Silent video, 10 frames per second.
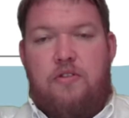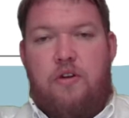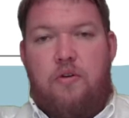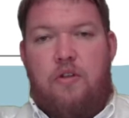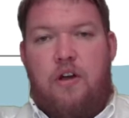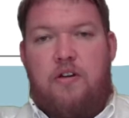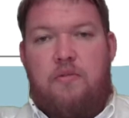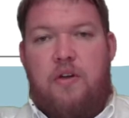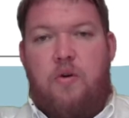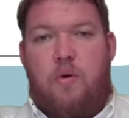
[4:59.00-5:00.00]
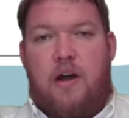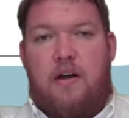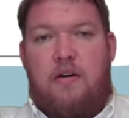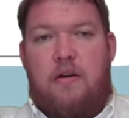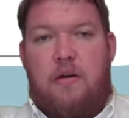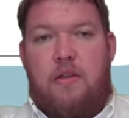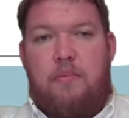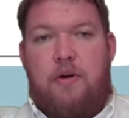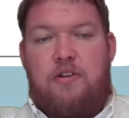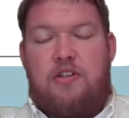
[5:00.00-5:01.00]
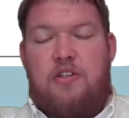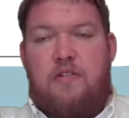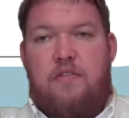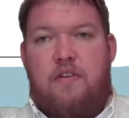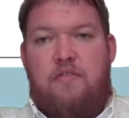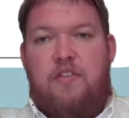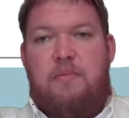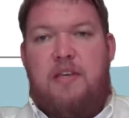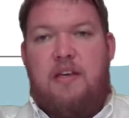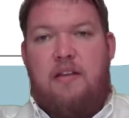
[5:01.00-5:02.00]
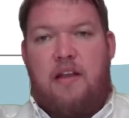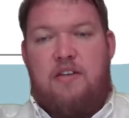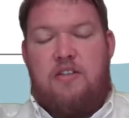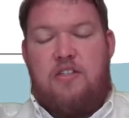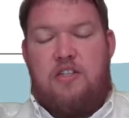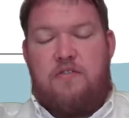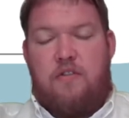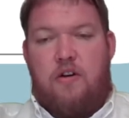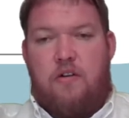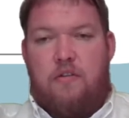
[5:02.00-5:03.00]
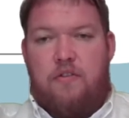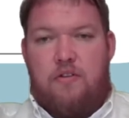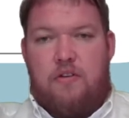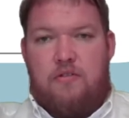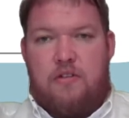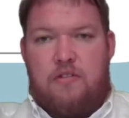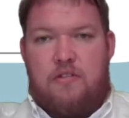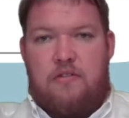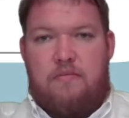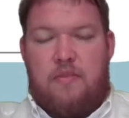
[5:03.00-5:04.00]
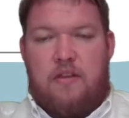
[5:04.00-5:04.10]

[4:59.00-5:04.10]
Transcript: no longer require the purchase of VPN licenses for all of your users.